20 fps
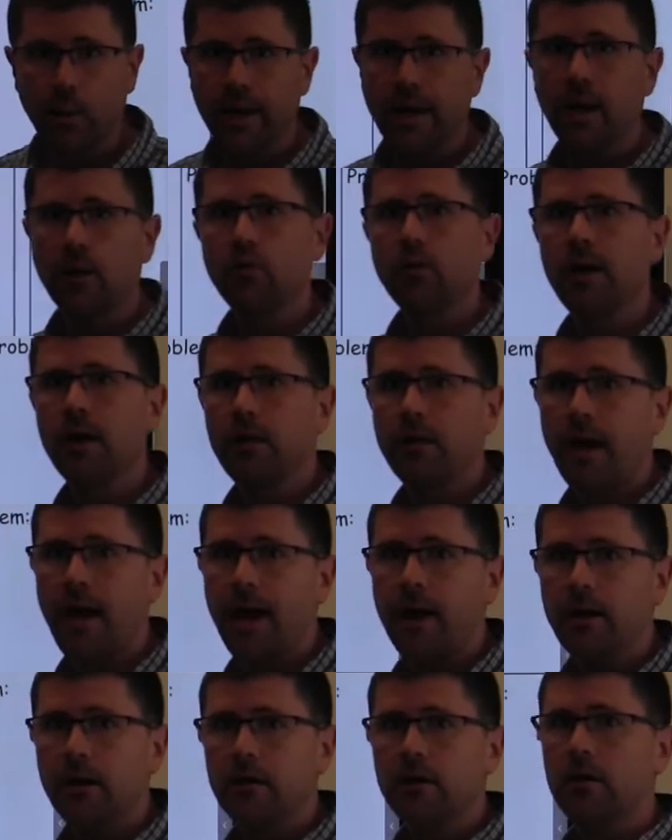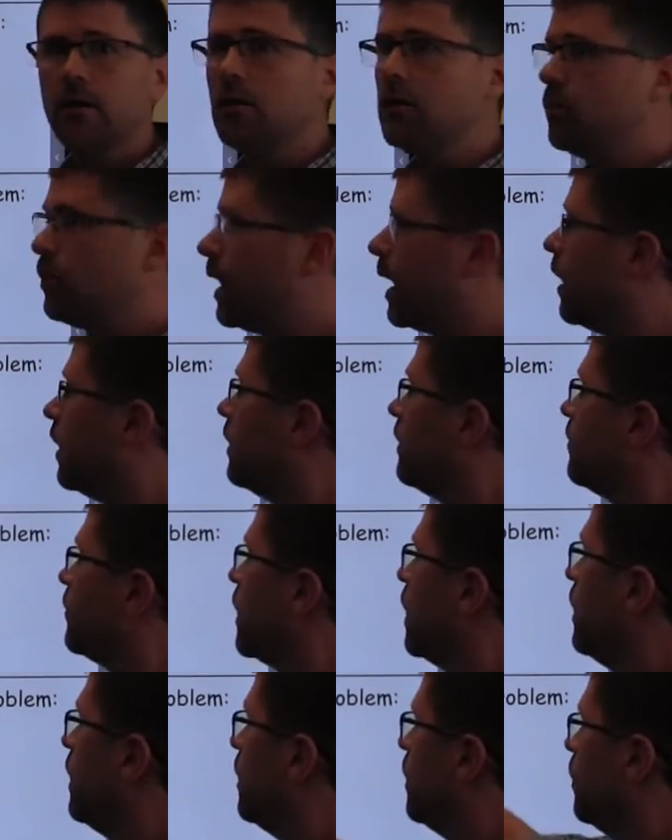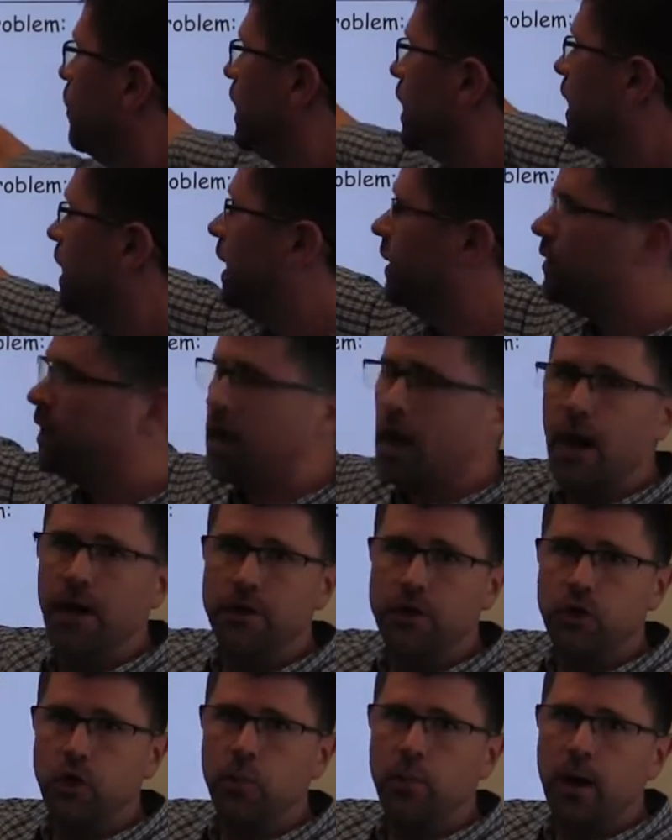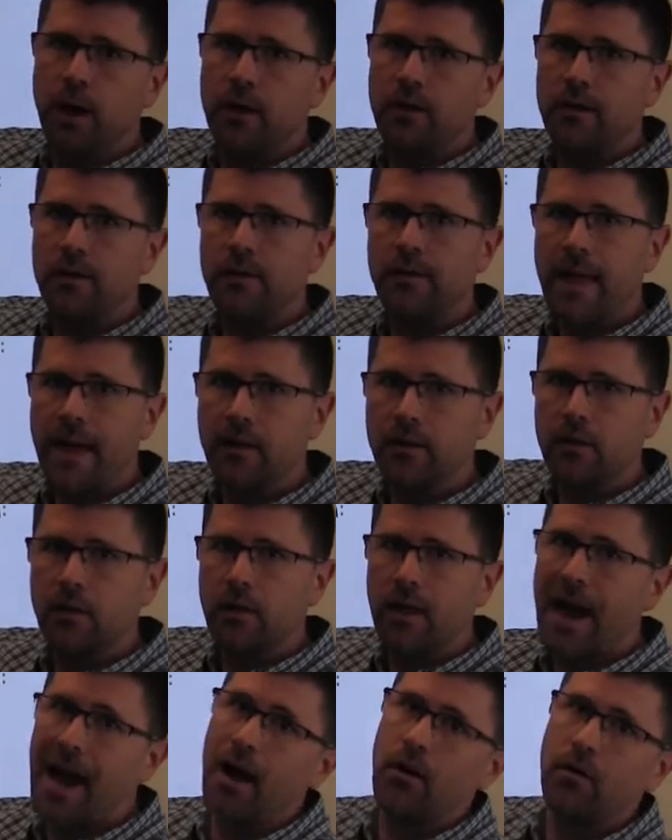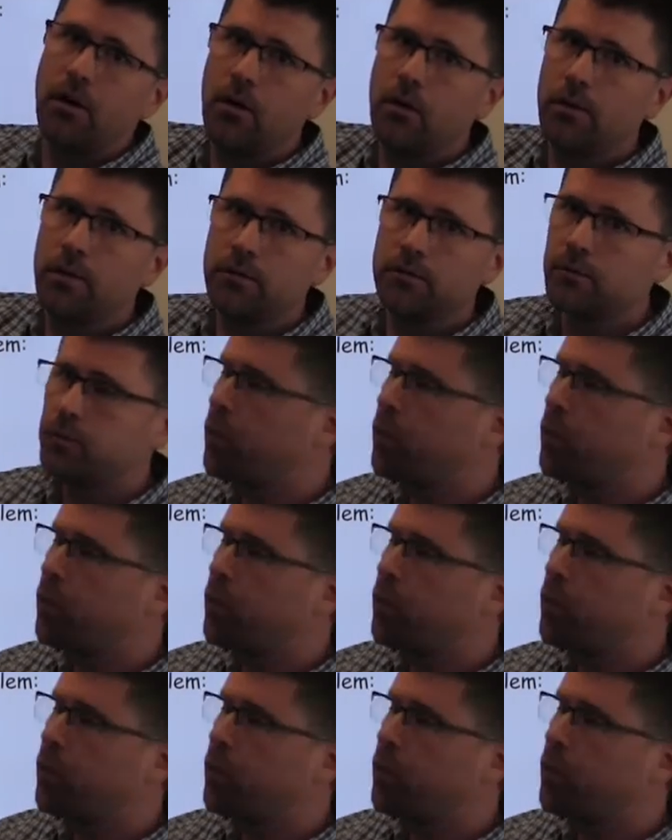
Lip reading: we get rid of that? Well, we can hit the undo button, that little arrow that's